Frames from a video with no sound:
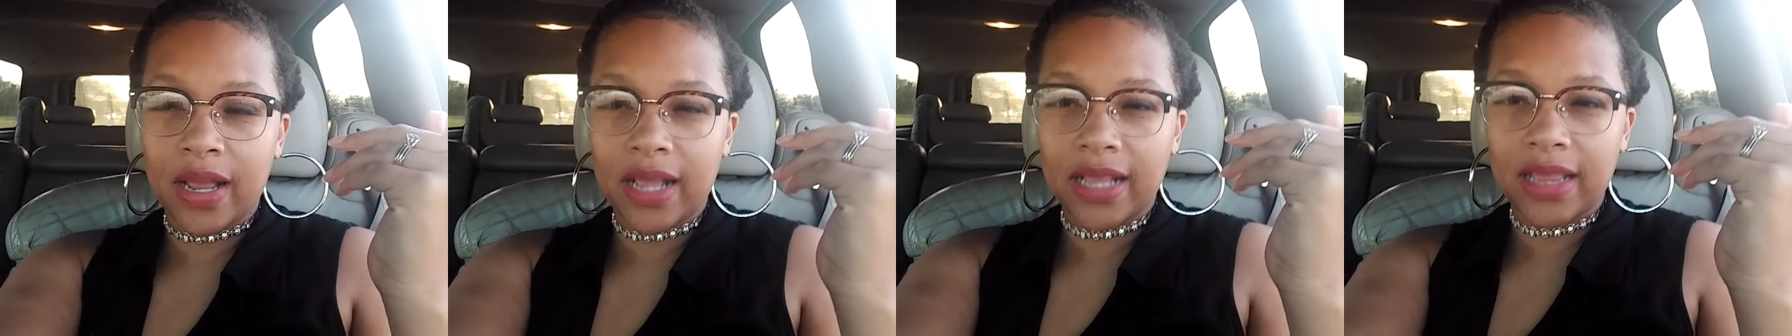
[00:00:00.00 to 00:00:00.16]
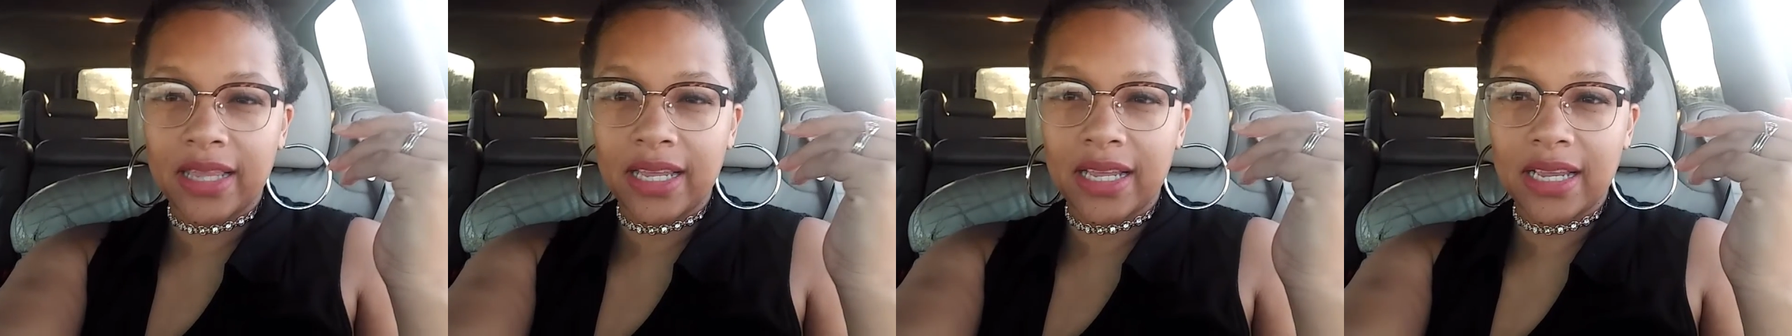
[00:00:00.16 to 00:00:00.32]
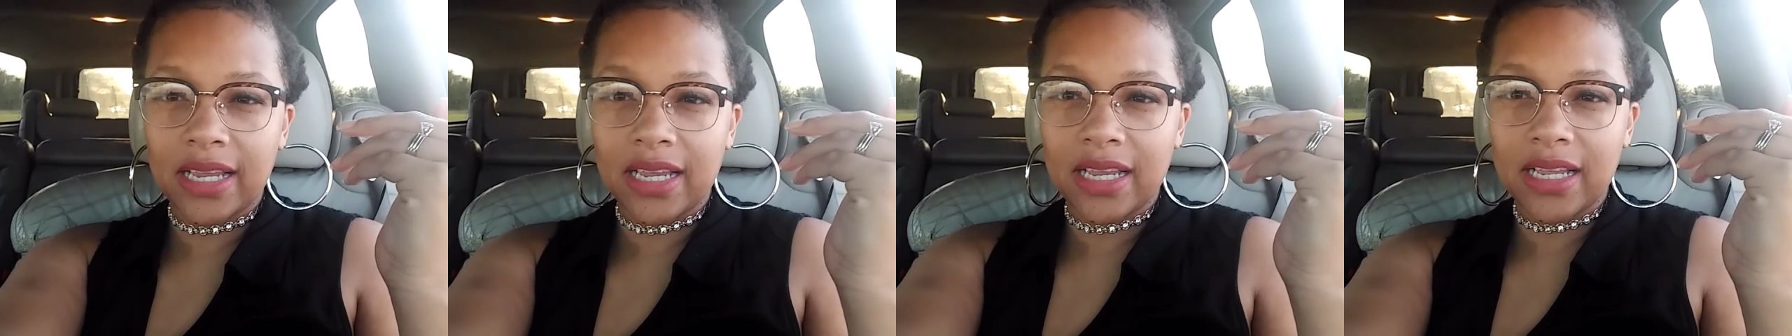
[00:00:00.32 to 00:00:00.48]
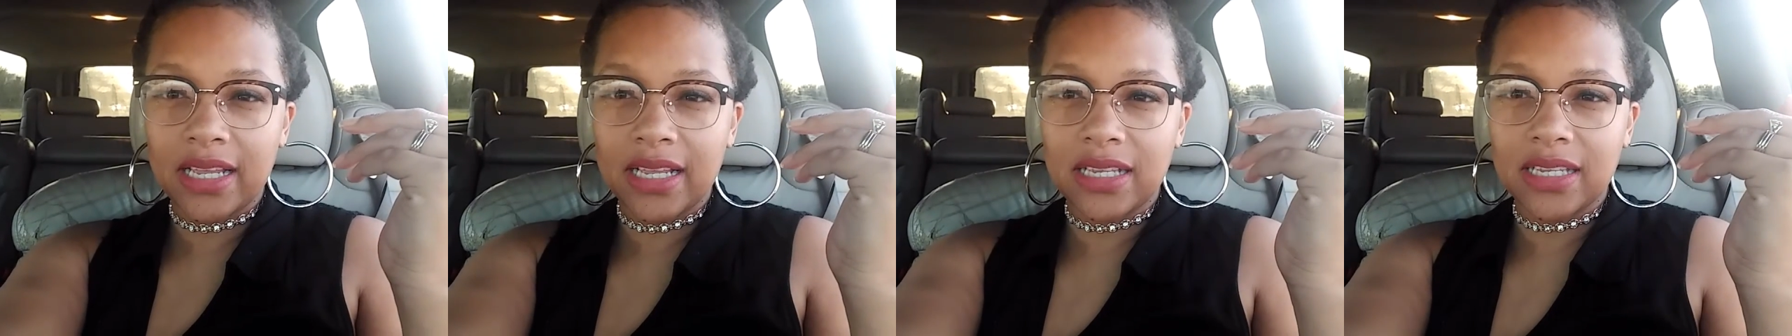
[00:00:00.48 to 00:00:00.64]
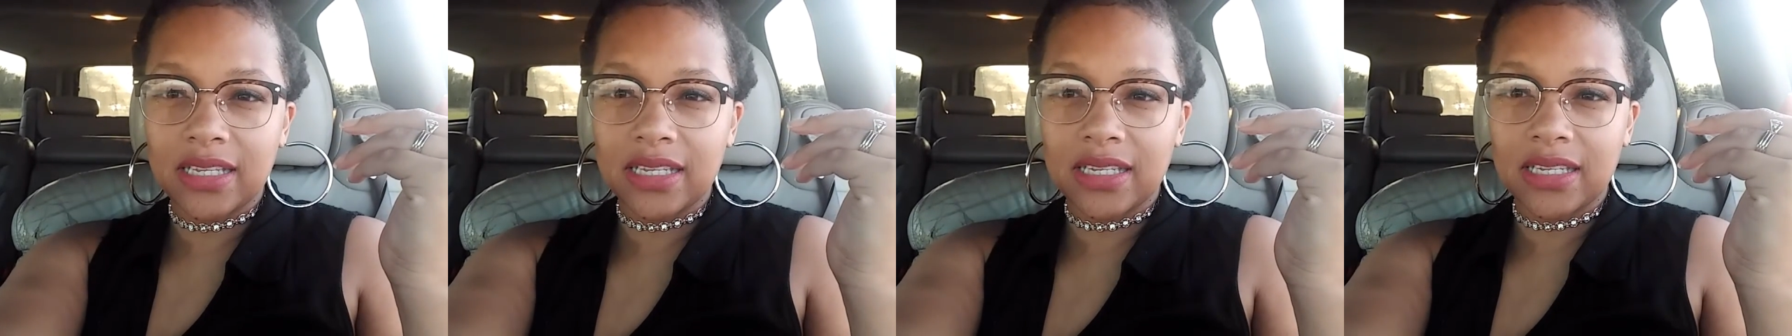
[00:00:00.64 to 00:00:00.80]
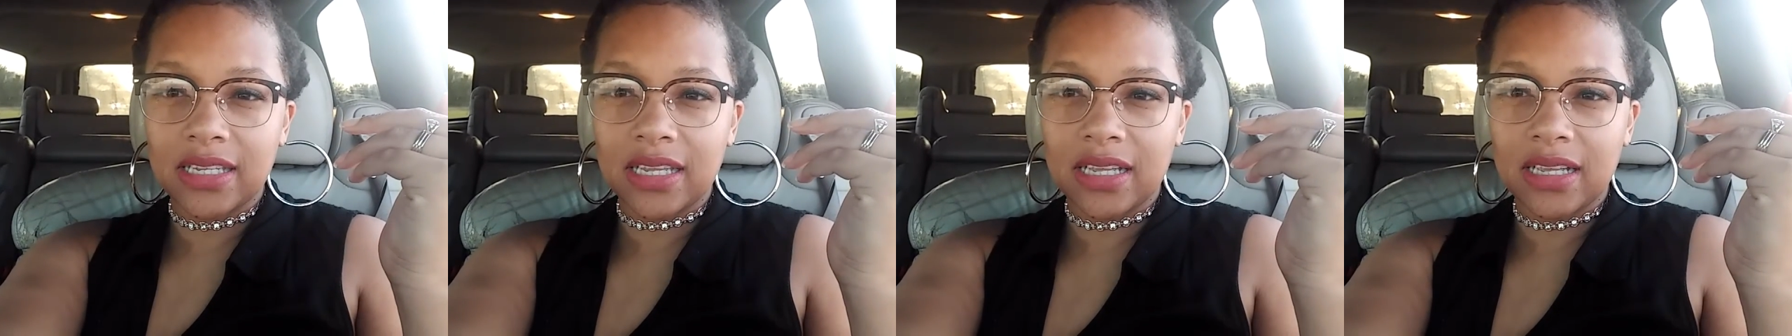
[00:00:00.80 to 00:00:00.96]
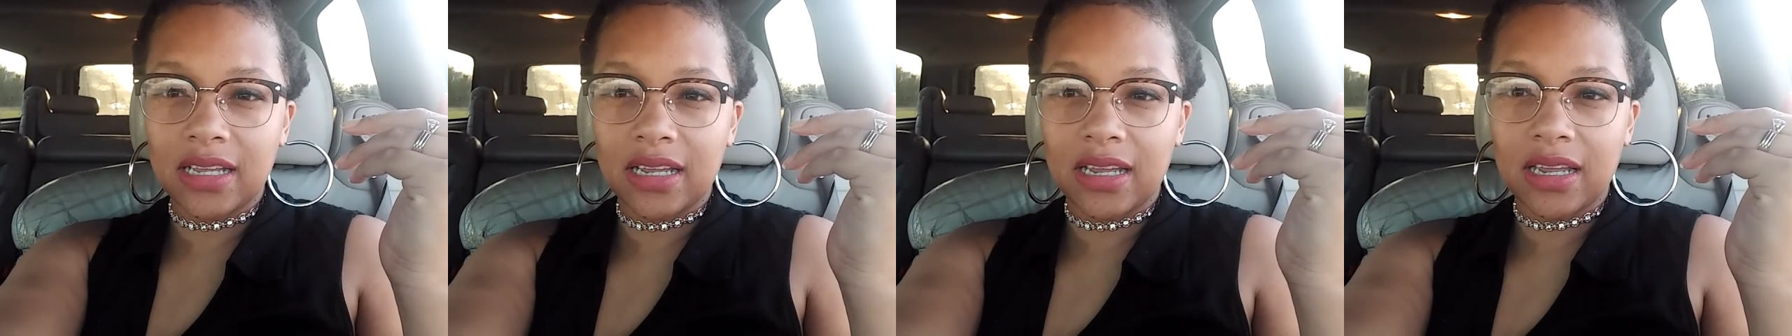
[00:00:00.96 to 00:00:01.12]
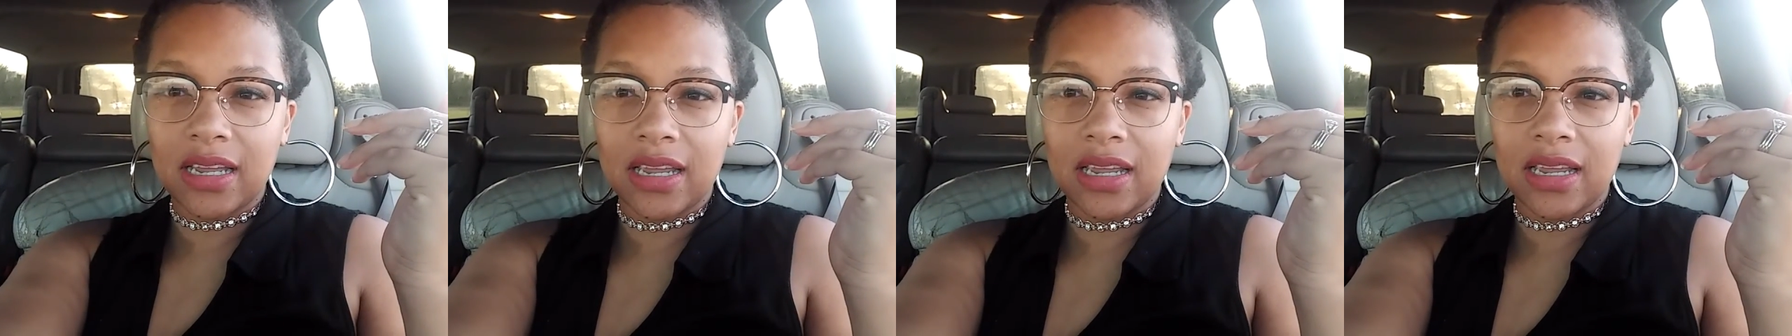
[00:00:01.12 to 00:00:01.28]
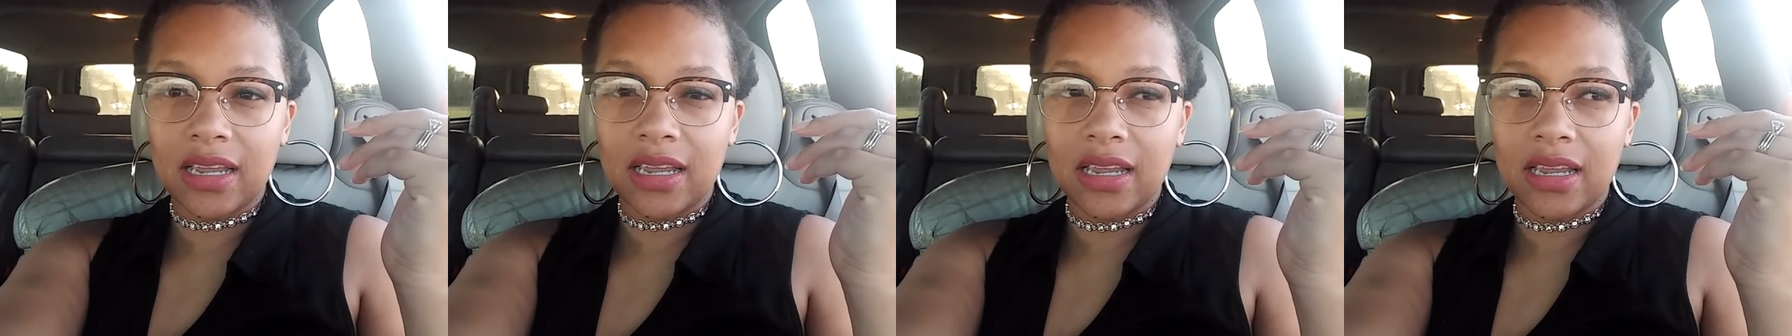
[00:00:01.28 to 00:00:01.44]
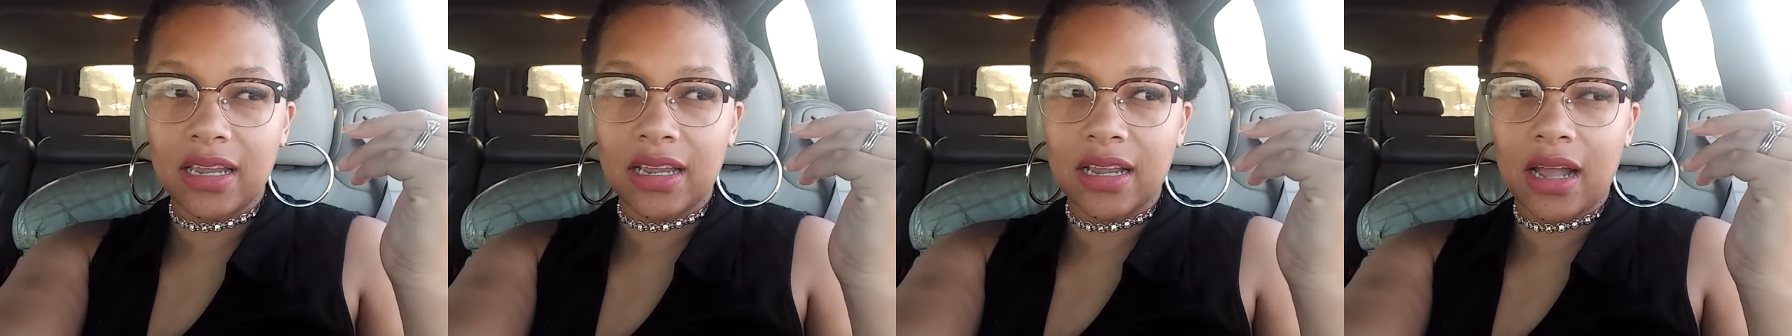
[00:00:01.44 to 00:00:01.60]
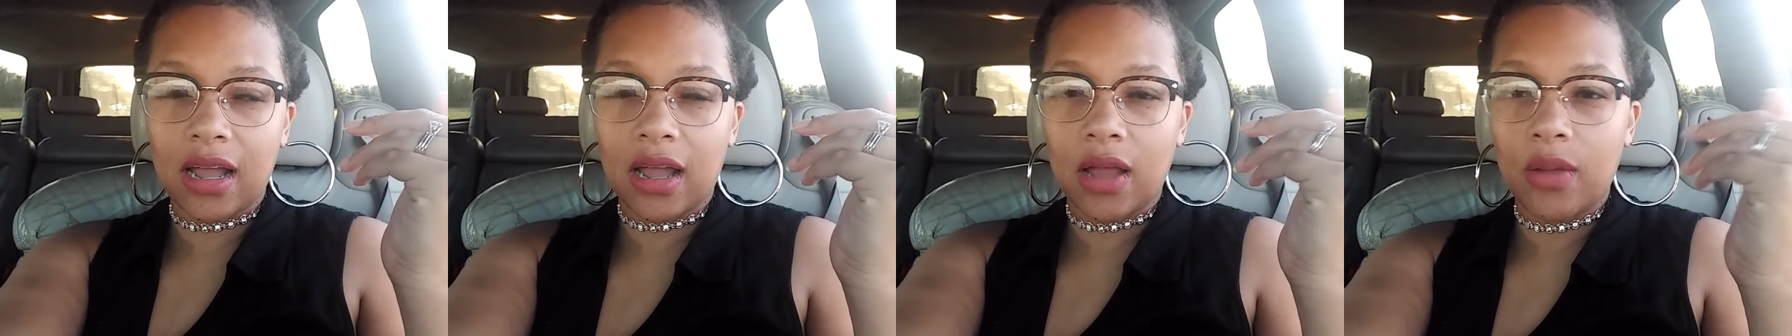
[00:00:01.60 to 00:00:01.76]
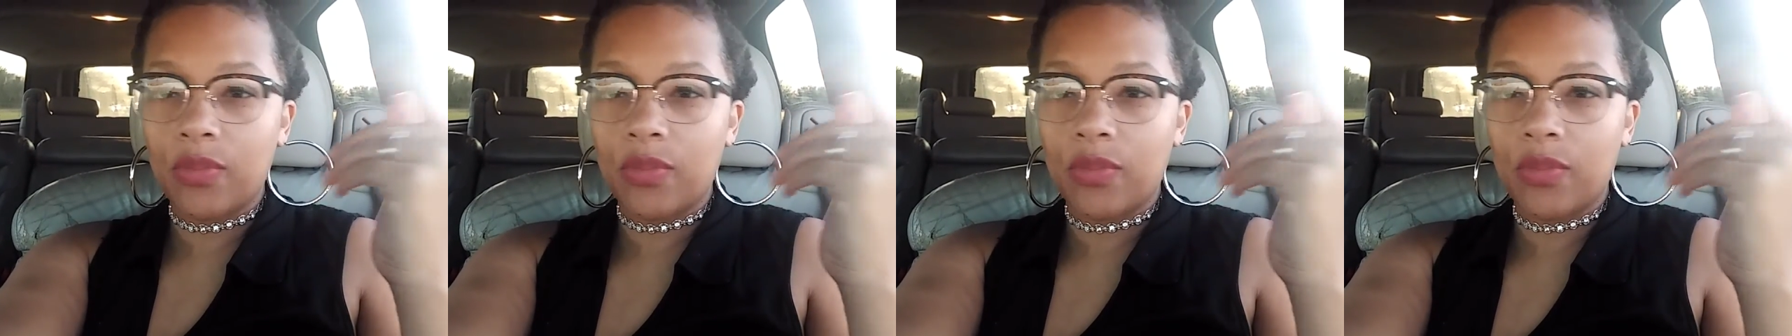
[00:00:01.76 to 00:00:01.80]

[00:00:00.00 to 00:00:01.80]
I think it's like